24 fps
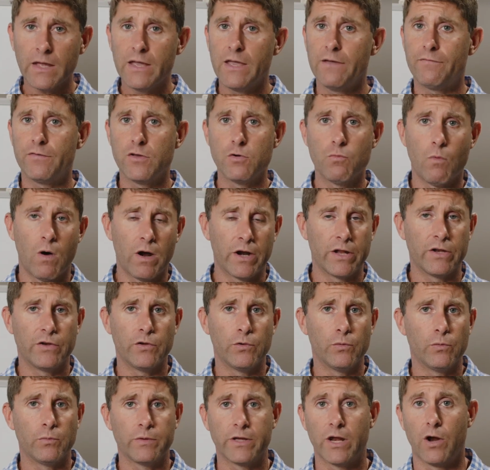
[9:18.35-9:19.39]
If you want to
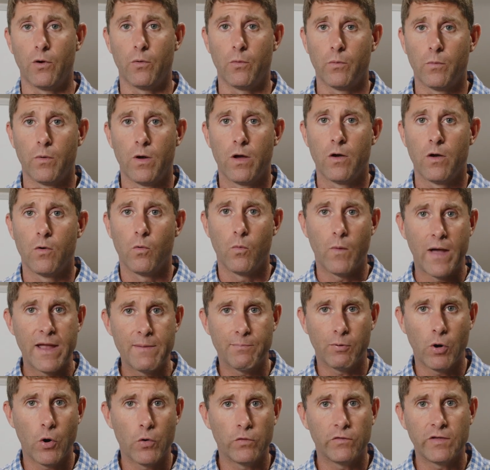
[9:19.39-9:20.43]
do, you know, whey
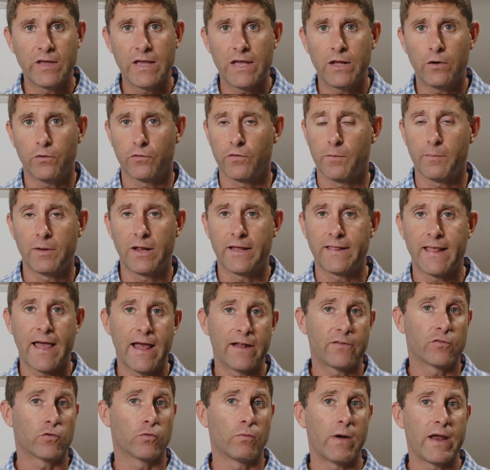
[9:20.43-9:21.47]
protein or something like that,
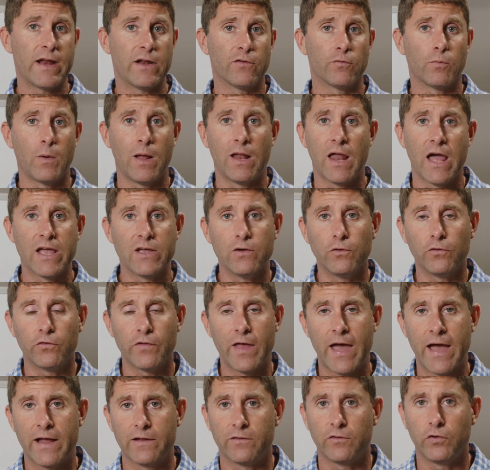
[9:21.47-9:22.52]
it's great as well. I use
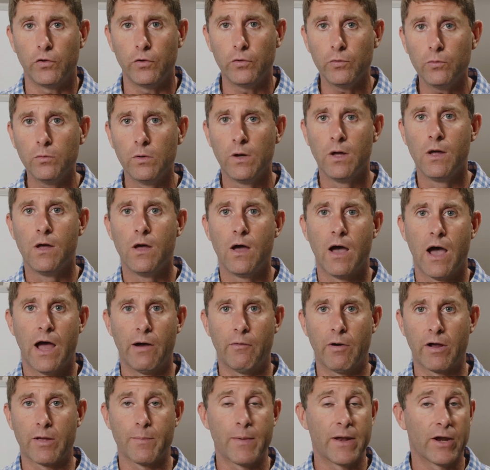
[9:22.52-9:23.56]
that too. I
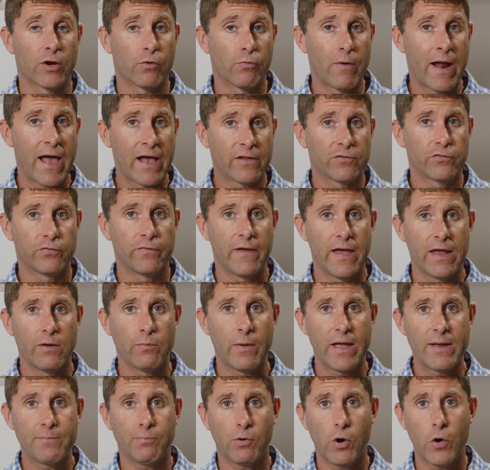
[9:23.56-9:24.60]
recommend a grass-fed
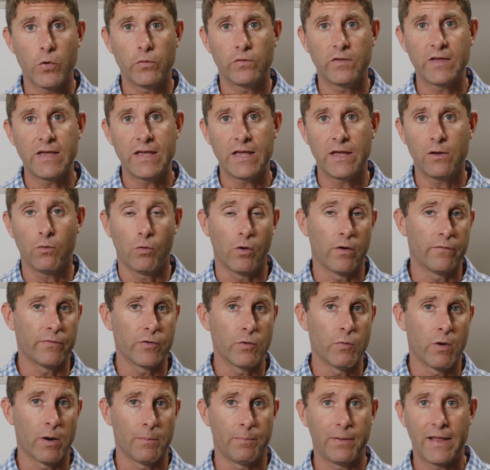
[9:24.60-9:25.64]
whey protein, or if
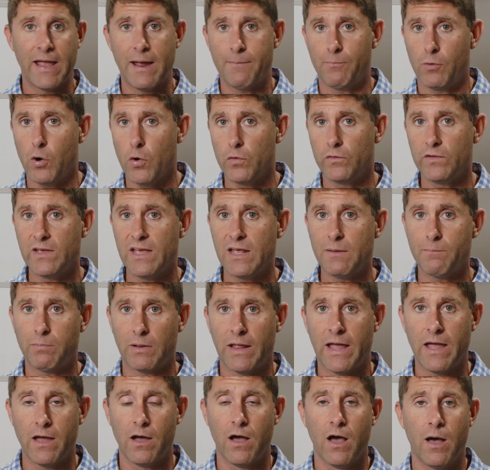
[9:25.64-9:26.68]
you want a plant protein,
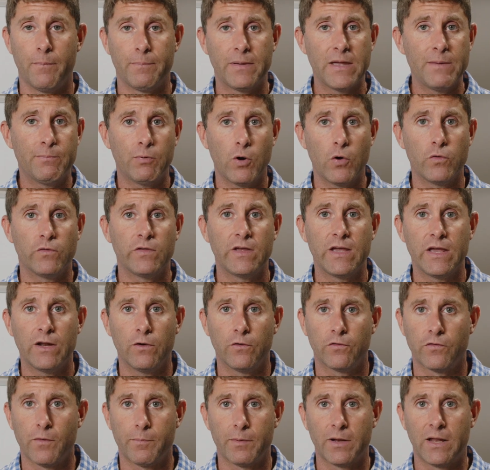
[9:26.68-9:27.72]
plant uh, pea protein or
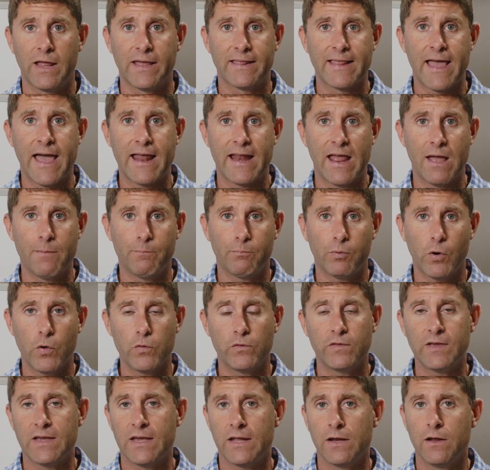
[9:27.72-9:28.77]
something like that, hemp
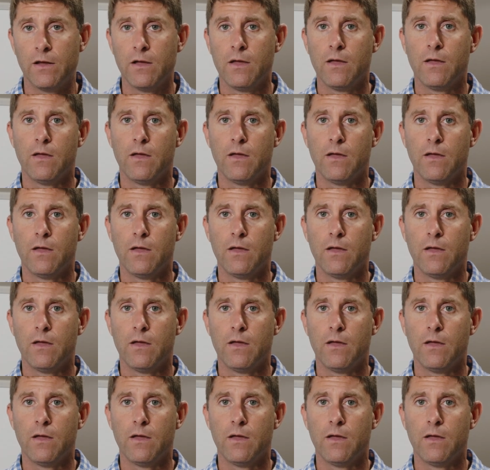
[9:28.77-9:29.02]
protein,